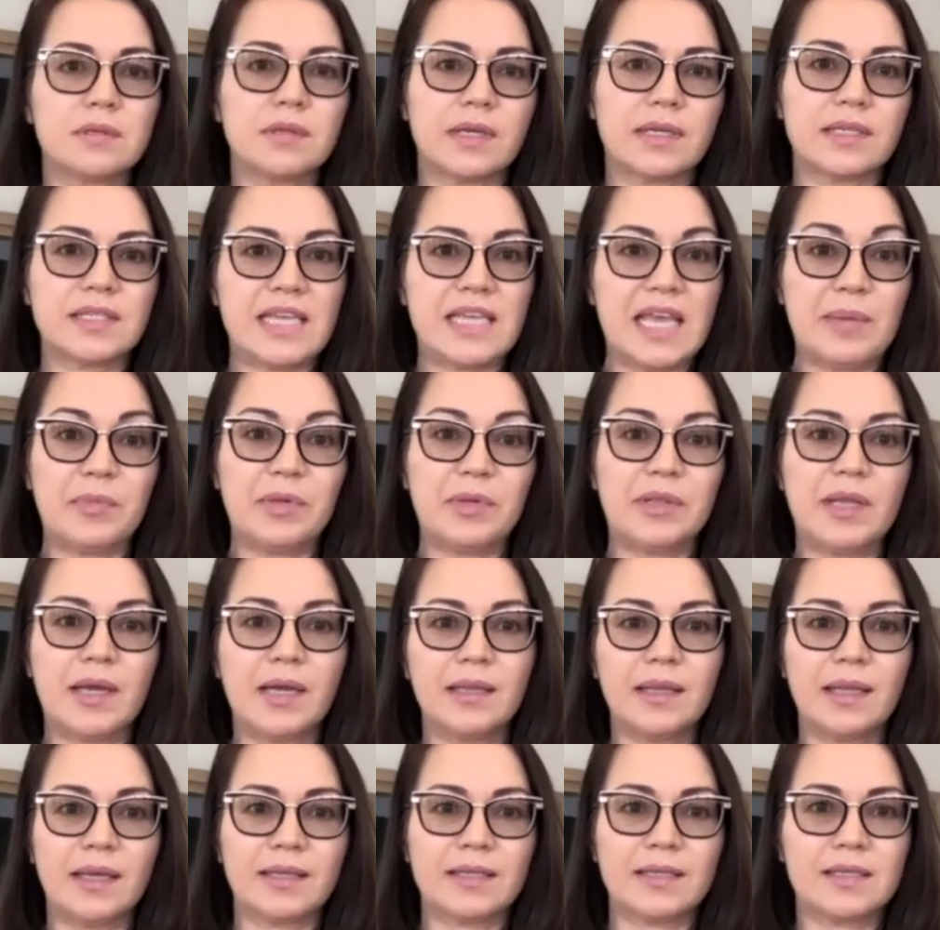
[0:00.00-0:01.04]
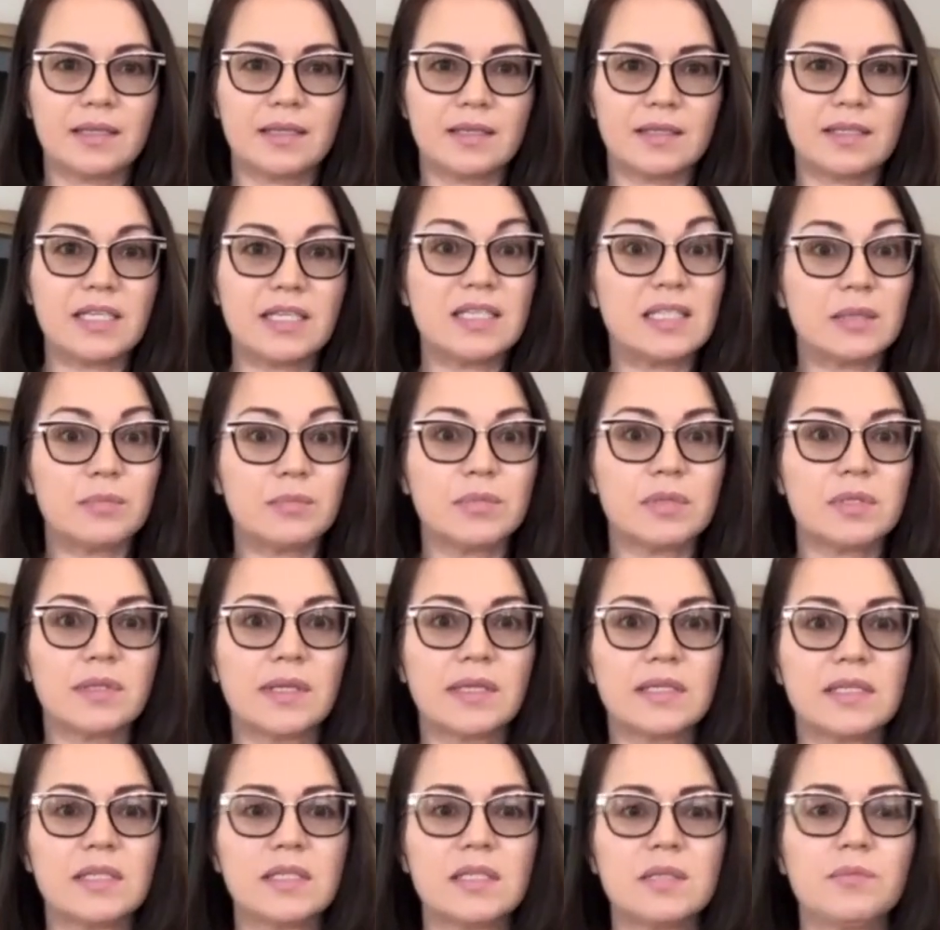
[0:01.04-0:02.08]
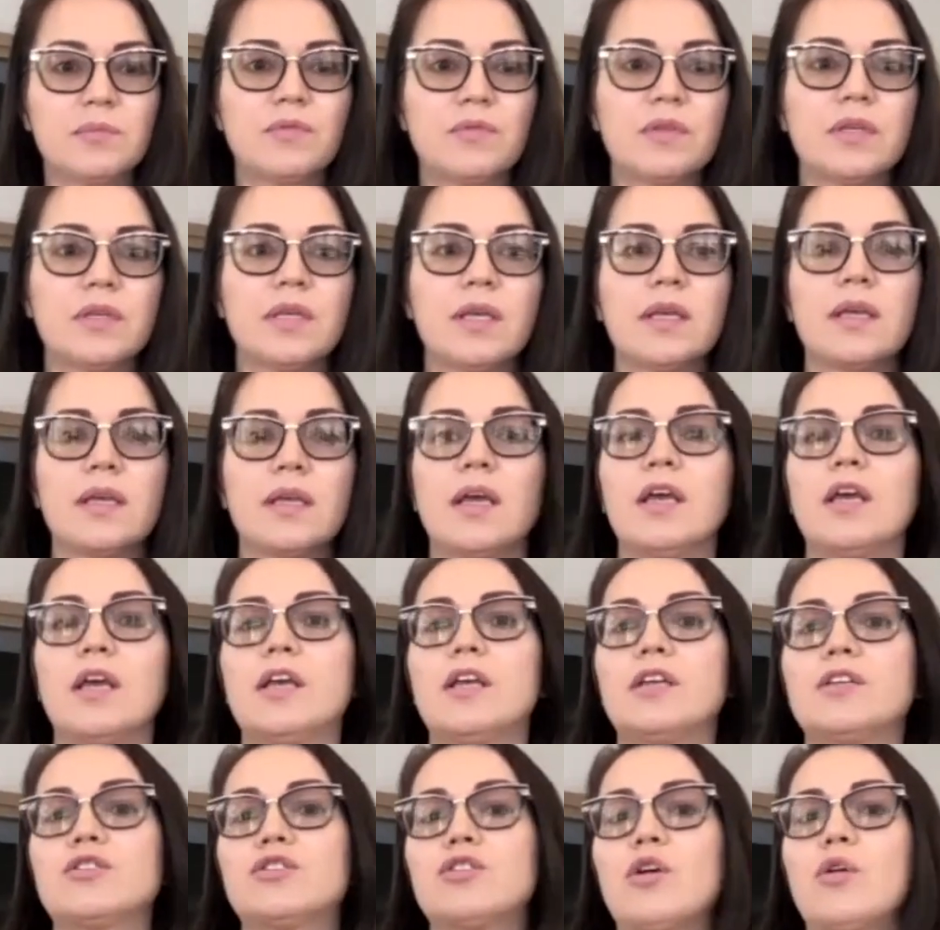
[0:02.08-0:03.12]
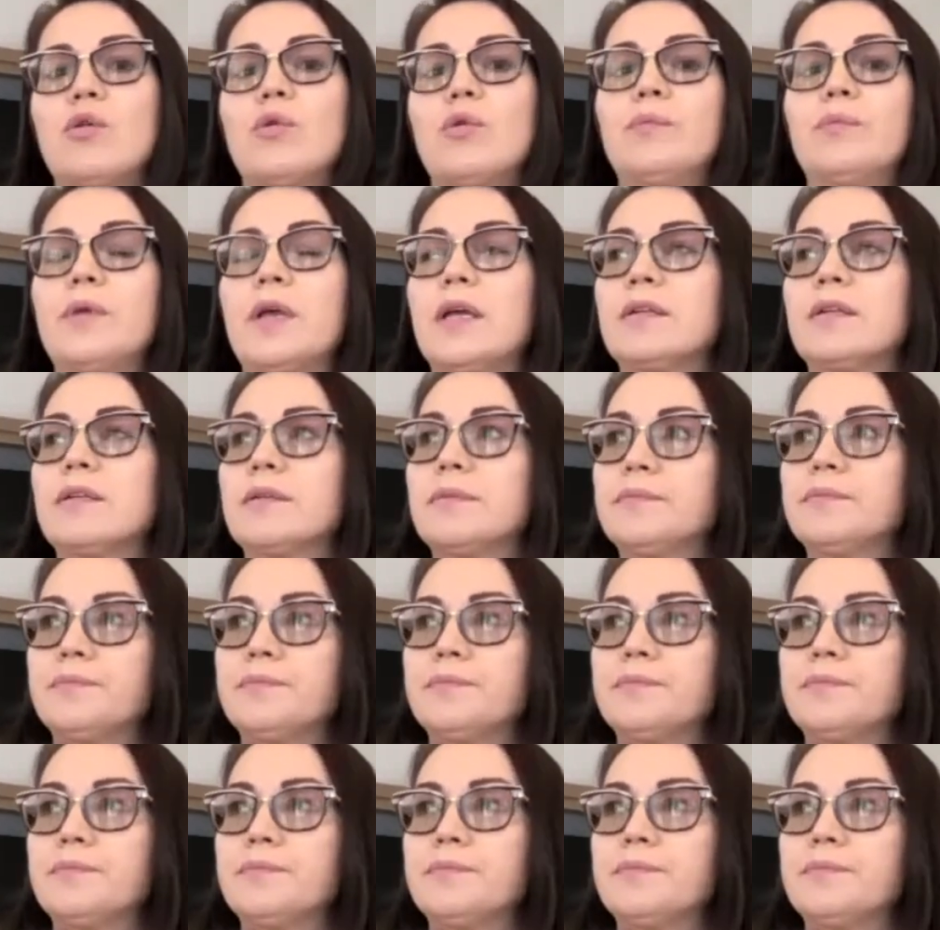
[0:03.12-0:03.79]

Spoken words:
like systems, like system thinking. So, and